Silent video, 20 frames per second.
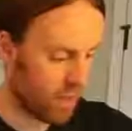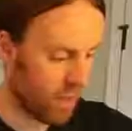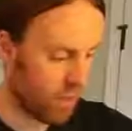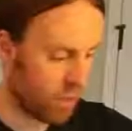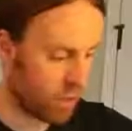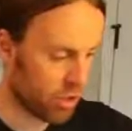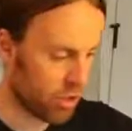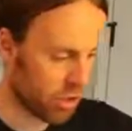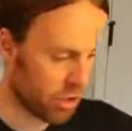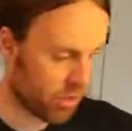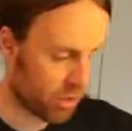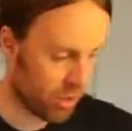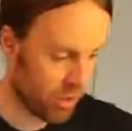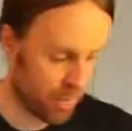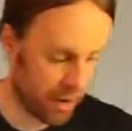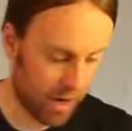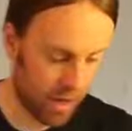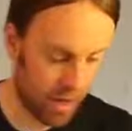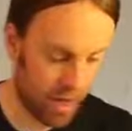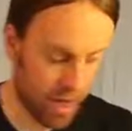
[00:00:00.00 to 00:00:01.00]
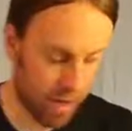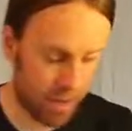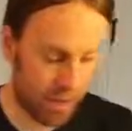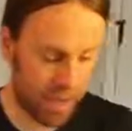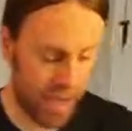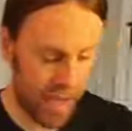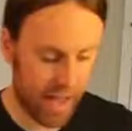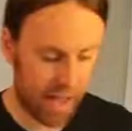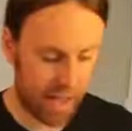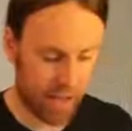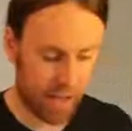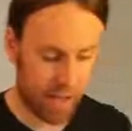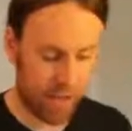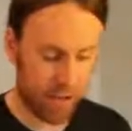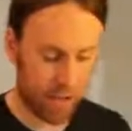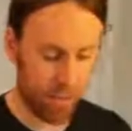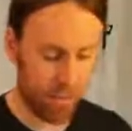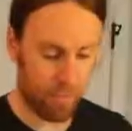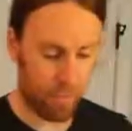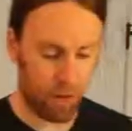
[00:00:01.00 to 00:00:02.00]
And we're just gonna put about a cup of that in
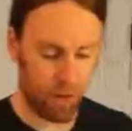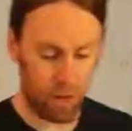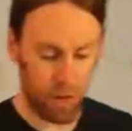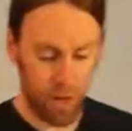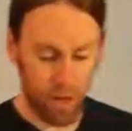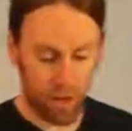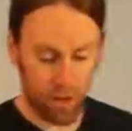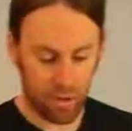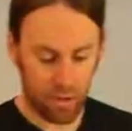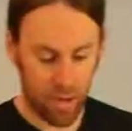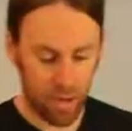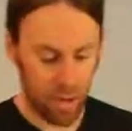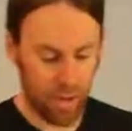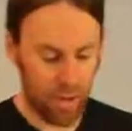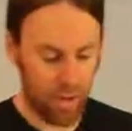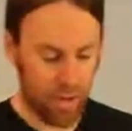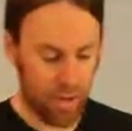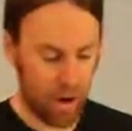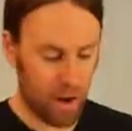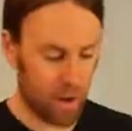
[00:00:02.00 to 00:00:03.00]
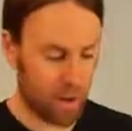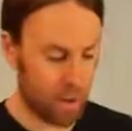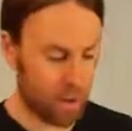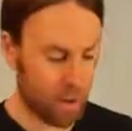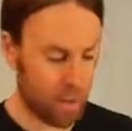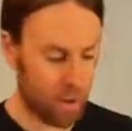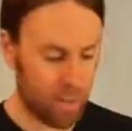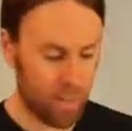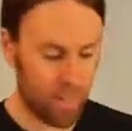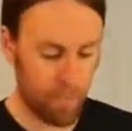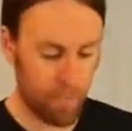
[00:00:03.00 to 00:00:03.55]
another bowl. So now we have our 3